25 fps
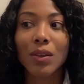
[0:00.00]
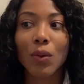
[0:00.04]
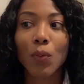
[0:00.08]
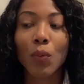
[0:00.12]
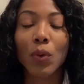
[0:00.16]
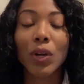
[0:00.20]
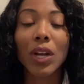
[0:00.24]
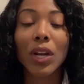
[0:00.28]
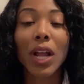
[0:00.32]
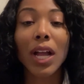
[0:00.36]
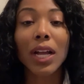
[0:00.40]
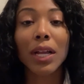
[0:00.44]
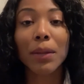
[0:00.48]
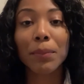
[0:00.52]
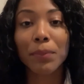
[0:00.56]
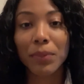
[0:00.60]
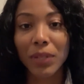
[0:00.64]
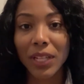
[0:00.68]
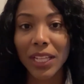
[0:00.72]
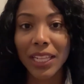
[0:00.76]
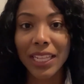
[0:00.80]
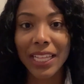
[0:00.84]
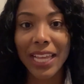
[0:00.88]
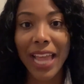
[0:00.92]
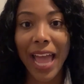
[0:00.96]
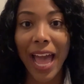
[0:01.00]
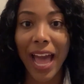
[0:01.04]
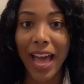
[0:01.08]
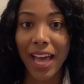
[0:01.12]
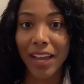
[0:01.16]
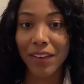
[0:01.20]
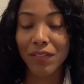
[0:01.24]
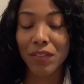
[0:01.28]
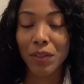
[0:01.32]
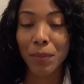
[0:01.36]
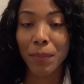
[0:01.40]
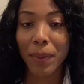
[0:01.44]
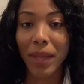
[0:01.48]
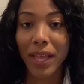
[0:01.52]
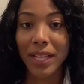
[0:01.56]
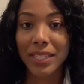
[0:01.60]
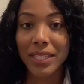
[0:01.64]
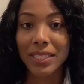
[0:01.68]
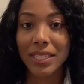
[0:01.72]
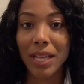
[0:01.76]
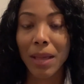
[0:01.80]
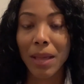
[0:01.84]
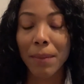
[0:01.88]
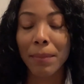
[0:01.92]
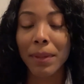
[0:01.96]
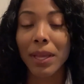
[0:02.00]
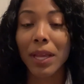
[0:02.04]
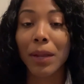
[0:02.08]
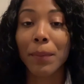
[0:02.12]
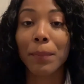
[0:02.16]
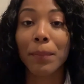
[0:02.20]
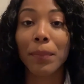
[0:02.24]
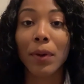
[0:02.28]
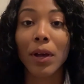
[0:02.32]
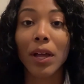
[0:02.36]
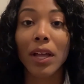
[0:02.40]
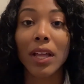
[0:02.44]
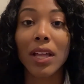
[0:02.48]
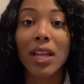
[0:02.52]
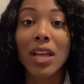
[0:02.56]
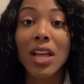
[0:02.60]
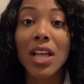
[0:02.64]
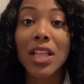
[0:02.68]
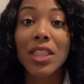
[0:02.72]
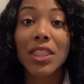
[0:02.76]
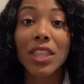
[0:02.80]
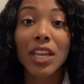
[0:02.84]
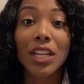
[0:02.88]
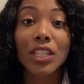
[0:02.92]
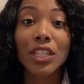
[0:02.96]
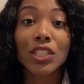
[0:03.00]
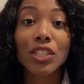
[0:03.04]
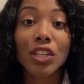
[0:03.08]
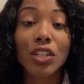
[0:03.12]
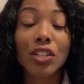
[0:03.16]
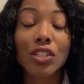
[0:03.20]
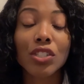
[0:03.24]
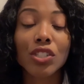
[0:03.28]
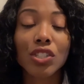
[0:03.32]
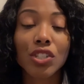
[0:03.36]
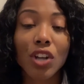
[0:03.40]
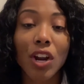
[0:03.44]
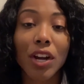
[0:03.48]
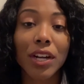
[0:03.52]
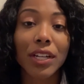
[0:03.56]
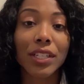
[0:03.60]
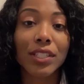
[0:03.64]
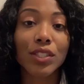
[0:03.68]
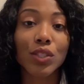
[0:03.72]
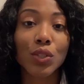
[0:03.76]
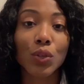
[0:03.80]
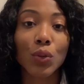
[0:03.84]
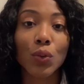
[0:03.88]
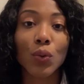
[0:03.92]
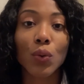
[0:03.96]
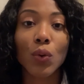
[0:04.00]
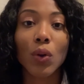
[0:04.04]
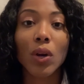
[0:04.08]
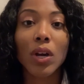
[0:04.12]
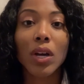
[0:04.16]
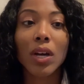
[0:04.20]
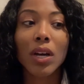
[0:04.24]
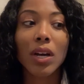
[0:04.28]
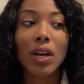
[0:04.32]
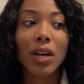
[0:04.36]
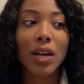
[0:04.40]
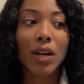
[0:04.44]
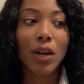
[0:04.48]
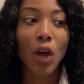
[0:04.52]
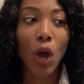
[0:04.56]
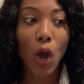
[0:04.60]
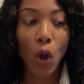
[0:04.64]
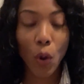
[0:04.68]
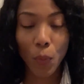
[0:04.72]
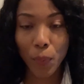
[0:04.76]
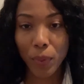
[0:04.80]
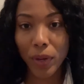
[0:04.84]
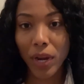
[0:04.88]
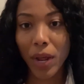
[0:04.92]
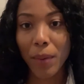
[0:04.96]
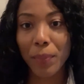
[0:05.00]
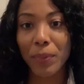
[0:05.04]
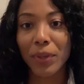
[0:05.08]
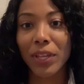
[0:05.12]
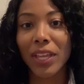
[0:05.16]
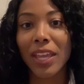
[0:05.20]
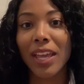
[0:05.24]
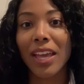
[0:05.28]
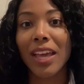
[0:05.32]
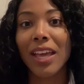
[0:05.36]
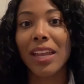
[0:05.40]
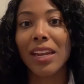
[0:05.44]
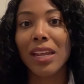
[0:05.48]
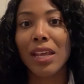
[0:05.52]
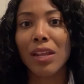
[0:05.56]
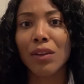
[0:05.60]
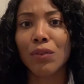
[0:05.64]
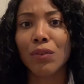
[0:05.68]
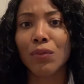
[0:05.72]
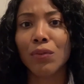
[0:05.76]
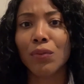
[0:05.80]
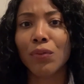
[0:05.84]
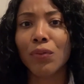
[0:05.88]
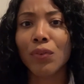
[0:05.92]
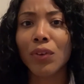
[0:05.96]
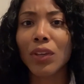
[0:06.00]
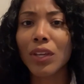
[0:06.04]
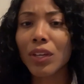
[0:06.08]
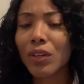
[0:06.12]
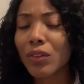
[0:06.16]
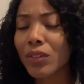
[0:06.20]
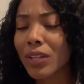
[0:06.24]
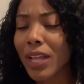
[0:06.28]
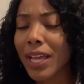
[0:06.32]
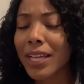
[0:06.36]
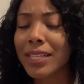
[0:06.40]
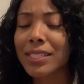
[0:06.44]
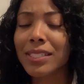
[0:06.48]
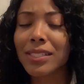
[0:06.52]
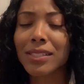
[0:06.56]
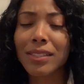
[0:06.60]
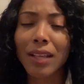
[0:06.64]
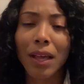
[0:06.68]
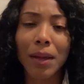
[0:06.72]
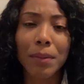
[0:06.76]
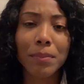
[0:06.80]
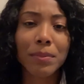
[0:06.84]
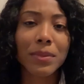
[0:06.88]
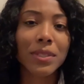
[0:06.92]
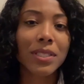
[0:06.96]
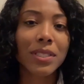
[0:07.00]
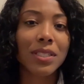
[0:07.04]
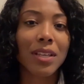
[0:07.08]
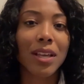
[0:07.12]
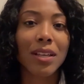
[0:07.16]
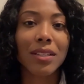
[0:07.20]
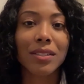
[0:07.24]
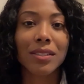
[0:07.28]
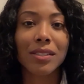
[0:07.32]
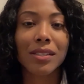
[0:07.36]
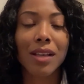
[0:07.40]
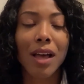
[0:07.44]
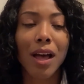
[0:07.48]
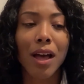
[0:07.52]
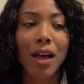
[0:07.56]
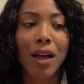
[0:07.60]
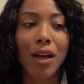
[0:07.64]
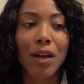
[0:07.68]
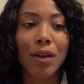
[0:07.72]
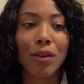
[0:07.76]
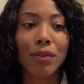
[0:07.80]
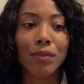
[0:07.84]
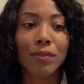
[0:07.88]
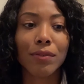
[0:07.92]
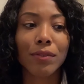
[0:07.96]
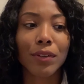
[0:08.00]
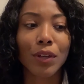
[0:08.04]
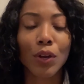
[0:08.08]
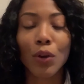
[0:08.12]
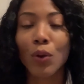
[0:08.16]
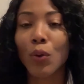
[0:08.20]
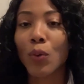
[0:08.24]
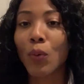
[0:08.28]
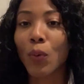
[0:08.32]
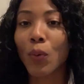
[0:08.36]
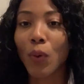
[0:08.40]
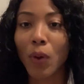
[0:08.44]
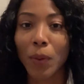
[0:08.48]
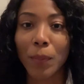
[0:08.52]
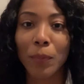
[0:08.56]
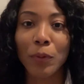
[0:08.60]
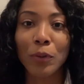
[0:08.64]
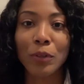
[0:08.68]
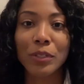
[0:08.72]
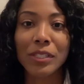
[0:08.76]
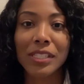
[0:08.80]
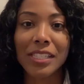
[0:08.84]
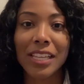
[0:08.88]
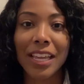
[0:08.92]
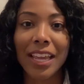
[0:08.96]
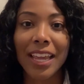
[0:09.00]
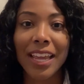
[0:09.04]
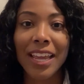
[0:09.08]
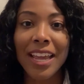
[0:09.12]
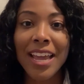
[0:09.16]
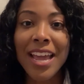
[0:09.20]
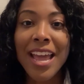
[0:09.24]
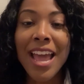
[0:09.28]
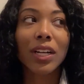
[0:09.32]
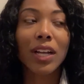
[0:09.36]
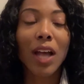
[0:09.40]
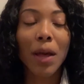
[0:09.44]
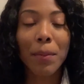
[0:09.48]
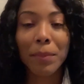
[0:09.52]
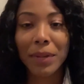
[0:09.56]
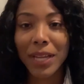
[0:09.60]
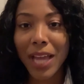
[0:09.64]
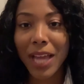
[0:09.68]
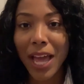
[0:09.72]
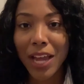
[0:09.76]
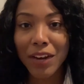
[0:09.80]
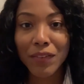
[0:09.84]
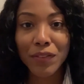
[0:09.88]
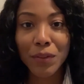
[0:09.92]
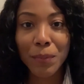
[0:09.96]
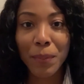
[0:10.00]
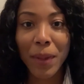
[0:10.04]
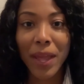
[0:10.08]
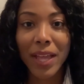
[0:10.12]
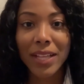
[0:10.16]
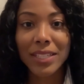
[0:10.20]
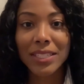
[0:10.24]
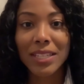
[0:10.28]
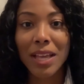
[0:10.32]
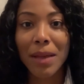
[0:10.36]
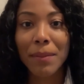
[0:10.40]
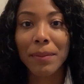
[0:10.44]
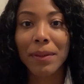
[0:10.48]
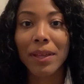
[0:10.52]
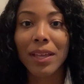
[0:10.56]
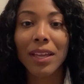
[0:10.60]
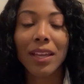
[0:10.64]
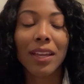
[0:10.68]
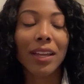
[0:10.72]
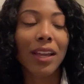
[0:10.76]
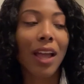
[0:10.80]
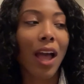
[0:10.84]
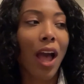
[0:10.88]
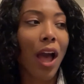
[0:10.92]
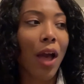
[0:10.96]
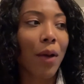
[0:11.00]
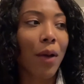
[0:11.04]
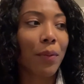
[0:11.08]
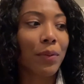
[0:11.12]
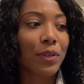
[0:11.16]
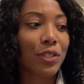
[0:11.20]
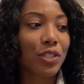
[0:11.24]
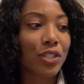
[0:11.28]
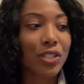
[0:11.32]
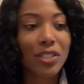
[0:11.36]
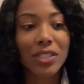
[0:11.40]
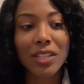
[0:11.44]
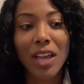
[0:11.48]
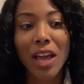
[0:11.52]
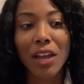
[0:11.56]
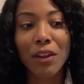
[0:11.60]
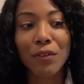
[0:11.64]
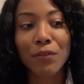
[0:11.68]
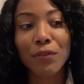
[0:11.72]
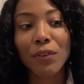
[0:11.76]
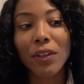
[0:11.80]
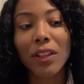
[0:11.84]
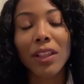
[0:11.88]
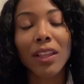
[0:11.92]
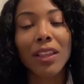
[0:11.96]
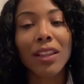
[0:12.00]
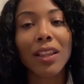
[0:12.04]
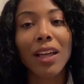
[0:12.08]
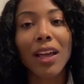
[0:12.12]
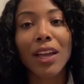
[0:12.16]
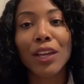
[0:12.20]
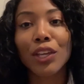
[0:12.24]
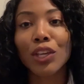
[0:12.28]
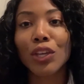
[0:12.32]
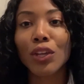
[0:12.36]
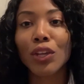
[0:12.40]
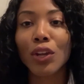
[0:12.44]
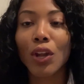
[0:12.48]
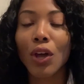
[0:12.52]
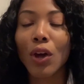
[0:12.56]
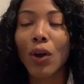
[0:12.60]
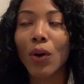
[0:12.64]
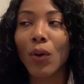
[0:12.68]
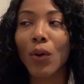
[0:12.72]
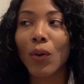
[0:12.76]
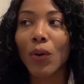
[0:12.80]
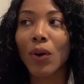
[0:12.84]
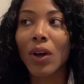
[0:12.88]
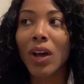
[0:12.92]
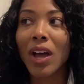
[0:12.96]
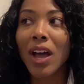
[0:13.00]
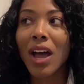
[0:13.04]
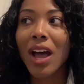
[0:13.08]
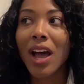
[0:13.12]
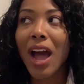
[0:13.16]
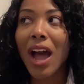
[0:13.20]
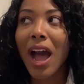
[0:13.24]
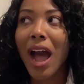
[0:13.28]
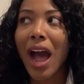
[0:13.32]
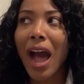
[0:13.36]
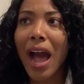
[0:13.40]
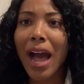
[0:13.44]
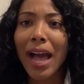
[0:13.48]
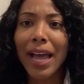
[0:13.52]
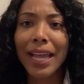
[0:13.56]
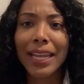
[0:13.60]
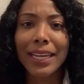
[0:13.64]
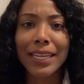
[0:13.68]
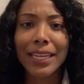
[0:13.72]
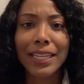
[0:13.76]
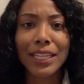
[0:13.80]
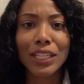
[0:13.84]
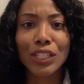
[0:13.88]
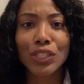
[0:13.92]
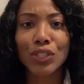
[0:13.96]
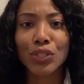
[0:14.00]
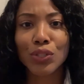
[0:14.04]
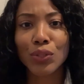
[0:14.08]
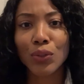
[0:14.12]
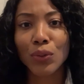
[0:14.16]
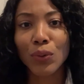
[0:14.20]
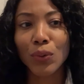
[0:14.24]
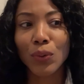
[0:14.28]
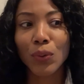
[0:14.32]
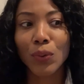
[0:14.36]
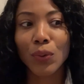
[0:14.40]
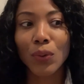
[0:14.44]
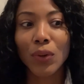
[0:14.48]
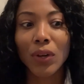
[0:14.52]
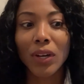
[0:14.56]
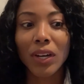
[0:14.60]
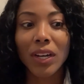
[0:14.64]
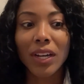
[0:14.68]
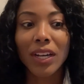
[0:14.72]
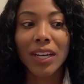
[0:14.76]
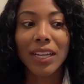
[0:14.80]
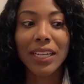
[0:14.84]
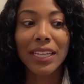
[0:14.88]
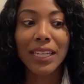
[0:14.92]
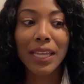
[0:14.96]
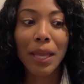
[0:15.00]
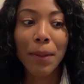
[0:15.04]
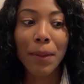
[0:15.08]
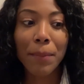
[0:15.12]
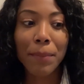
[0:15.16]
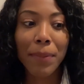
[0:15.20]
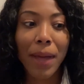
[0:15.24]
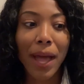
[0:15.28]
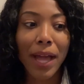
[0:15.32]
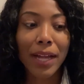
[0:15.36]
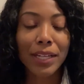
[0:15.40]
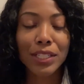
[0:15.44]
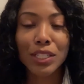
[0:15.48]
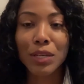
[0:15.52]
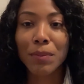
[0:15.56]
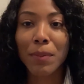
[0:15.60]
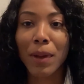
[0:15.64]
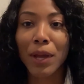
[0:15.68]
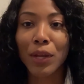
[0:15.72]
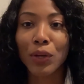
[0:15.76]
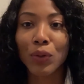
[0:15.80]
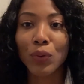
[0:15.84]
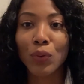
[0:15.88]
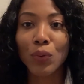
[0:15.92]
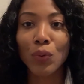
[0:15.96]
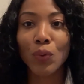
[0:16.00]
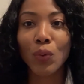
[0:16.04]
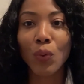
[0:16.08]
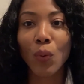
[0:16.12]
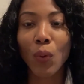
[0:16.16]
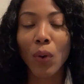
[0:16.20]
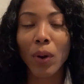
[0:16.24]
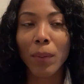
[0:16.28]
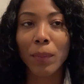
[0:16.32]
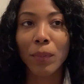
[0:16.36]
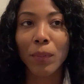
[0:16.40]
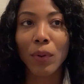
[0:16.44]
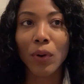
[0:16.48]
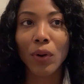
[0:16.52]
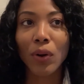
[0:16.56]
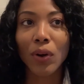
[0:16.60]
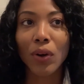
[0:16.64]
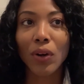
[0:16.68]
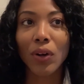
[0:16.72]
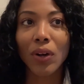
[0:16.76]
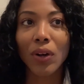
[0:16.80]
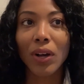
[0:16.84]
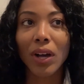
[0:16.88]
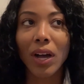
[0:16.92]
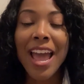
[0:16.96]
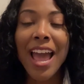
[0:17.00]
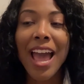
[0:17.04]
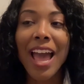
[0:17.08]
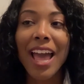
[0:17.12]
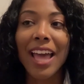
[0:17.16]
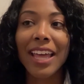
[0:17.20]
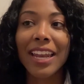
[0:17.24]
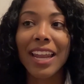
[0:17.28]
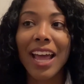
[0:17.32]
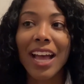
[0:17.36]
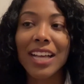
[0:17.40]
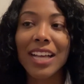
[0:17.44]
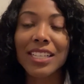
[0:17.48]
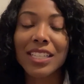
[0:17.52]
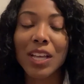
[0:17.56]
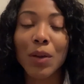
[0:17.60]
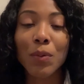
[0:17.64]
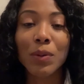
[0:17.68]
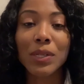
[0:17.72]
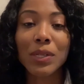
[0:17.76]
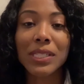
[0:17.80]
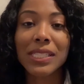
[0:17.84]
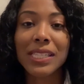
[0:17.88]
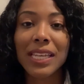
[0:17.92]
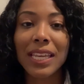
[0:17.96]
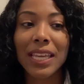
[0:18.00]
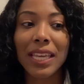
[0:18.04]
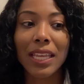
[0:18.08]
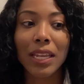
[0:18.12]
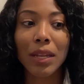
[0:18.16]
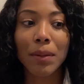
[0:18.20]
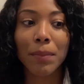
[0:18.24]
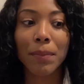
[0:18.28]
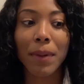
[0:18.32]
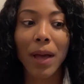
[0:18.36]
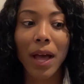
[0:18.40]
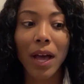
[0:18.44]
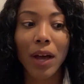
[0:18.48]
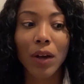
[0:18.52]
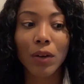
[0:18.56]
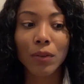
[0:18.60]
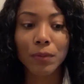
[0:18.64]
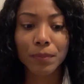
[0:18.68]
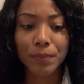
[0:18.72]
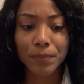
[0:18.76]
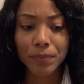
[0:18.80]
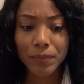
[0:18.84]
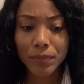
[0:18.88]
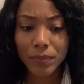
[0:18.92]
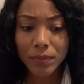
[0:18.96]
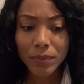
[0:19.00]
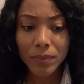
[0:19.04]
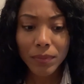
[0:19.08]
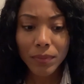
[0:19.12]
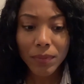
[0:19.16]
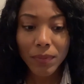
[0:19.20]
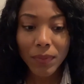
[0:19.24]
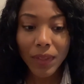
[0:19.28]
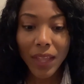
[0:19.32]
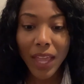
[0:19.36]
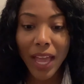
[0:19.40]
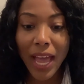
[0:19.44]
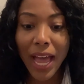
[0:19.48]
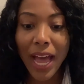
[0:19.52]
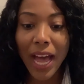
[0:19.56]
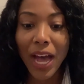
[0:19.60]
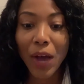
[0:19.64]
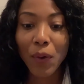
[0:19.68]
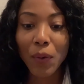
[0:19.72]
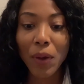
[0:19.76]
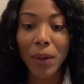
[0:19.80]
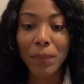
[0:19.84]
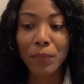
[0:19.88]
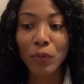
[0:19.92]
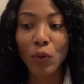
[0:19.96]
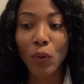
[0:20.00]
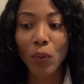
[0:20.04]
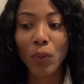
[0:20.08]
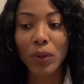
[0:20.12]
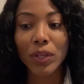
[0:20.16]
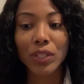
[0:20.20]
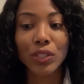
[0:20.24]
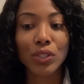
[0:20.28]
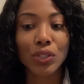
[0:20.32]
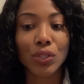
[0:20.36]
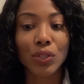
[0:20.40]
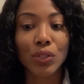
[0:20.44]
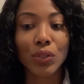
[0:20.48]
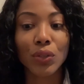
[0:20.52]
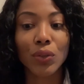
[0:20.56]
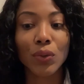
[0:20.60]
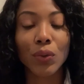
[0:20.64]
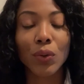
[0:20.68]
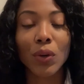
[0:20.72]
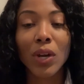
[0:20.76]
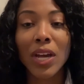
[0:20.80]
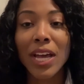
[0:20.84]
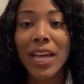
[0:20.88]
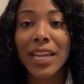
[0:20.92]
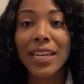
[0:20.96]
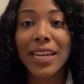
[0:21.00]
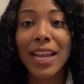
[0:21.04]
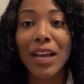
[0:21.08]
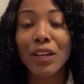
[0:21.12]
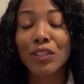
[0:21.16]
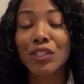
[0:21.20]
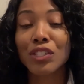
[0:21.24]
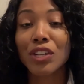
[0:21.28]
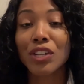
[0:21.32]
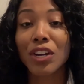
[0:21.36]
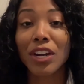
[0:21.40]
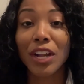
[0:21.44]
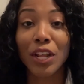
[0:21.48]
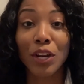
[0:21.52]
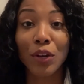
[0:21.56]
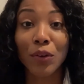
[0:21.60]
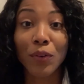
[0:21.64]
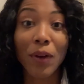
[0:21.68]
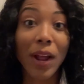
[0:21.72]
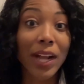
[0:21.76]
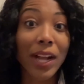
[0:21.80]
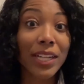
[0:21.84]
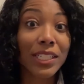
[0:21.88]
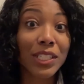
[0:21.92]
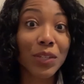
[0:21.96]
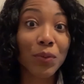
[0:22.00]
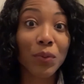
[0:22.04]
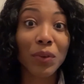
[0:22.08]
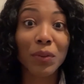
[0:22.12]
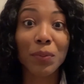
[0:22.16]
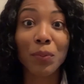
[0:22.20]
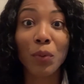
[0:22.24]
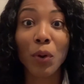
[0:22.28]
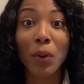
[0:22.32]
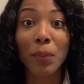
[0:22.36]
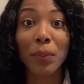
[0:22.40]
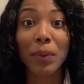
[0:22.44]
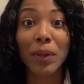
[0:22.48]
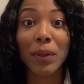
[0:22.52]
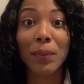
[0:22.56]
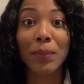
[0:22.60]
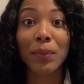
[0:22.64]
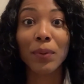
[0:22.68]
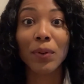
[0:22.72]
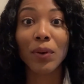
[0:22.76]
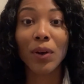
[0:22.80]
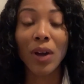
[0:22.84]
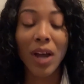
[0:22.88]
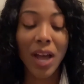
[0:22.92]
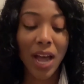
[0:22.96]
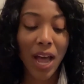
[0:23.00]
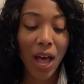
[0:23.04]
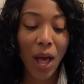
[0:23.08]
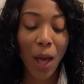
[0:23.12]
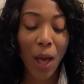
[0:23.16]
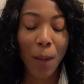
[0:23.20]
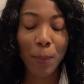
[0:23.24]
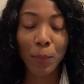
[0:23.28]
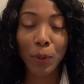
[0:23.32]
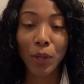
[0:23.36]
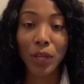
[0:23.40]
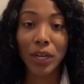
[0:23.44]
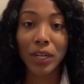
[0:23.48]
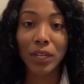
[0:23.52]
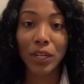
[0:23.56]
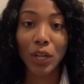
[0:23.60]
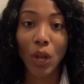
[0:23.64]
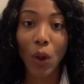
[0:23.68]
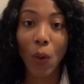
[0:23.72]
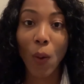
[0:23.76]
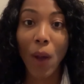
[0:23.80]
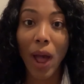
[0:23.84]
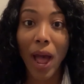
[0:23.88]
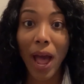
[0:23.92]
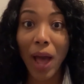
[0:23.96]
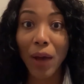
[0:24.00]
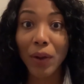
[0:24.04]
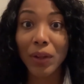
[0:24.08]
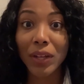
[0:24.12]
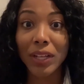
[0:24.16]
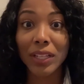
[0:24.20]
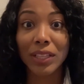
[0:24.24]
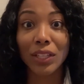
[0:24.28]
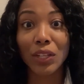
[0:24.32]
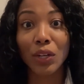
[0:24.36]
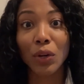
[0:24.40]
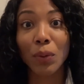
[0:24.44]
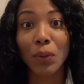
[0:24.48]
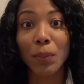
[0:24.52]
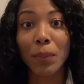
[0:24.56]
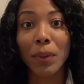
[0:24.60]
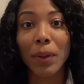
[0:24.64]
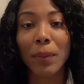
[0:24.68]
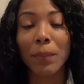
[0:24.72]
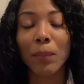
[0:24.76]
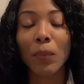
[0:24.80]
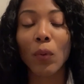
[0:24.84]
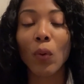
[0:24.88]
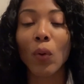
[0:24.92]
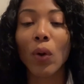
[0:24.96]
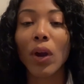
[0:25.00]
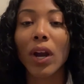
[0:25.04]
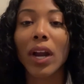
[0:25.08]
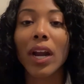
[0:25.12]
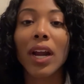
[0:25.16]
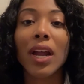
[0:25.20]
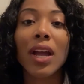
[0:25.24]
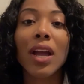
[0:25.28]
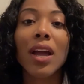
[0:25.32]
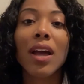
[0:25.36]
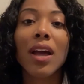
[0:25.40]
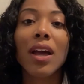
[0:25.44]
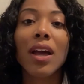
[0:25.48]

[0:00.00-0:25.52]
We're not completely out of the pandemic, but things are starting to open up again and feel like some sense of normalcy. Coming out of the pandemic, I was just kind of feeling like, you know, I need to get back to my new normal. And as I was thinking about how I'm going to now start interacting with more people, how I'm gonna go out a little bit more,